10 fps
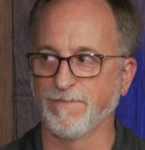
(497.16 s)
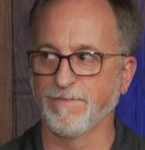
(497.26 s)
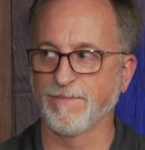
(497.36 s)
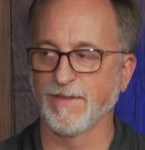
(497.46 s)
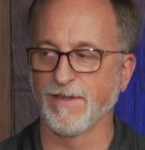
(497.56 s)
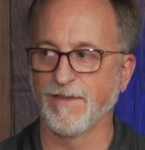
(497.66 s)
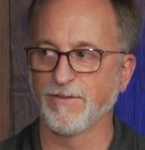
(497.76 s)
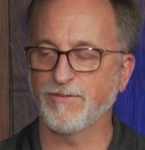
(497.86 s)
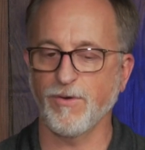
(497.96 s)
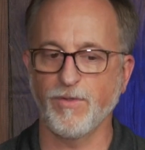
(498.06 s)
Mm-hmm.
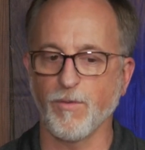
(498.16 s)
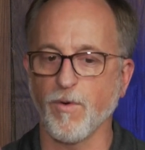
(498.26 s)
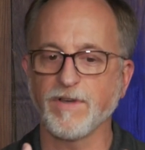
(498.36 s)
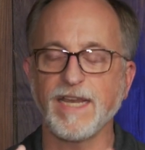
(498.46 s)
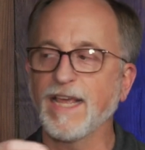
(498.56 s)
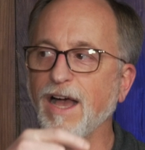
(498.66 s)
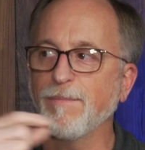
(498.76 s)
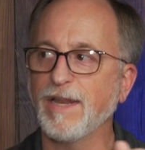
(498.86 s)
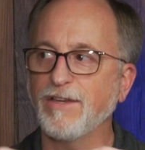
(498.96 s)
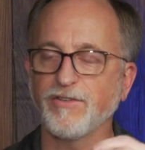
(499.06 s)
So there weren't any
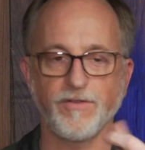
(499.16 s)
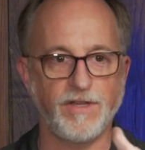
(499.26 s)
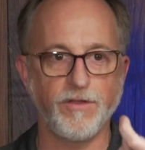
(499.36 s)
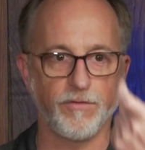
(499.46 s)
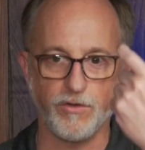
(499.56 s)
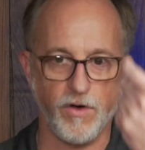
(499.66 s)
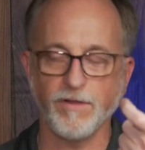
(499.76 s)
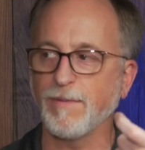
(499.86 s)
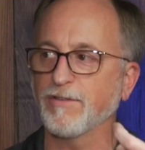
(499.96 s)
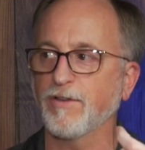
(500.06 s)
combinations of either tall
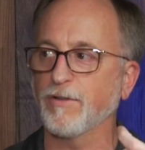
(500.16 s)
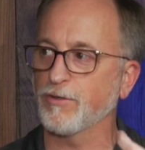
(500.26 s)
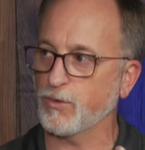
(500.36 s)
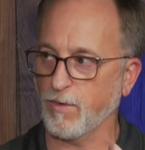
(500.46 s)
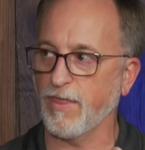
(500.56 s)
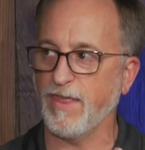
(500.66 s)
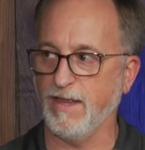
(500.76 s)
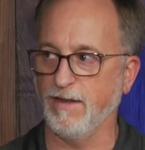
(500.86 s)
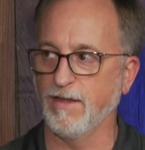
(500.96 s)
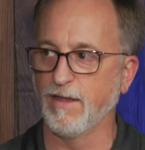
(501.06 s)
and muscular, short and thin.